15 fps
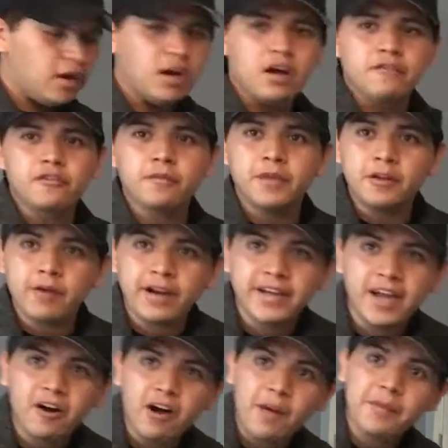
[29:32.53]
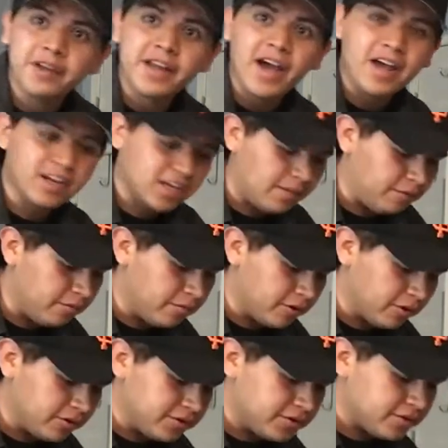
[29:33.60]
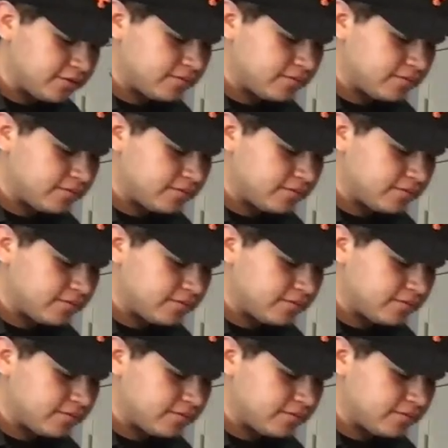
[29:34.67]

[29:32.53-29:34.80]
For me right now, I'm going to add a couple birds.